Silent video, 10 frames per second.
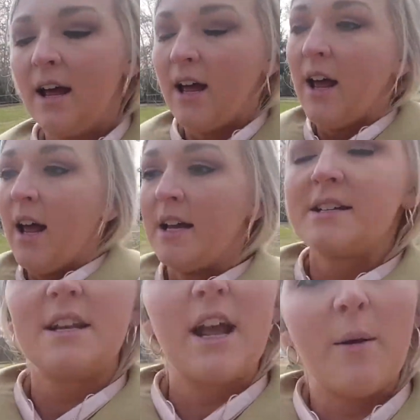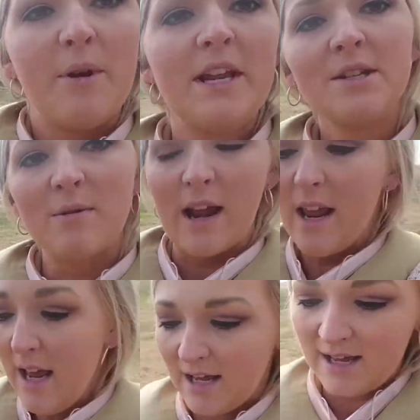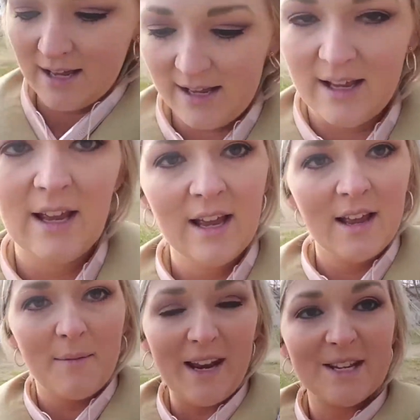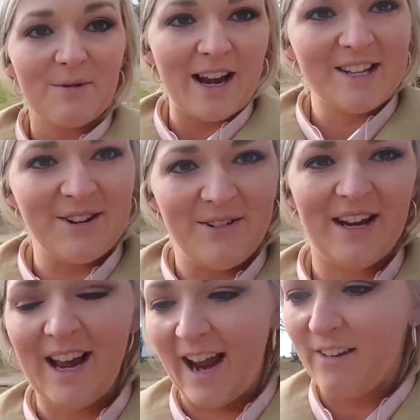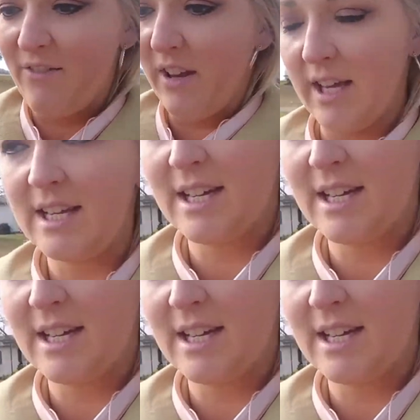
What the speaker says: He's gonna come when he's ready, but he's ready soon. I can feel it.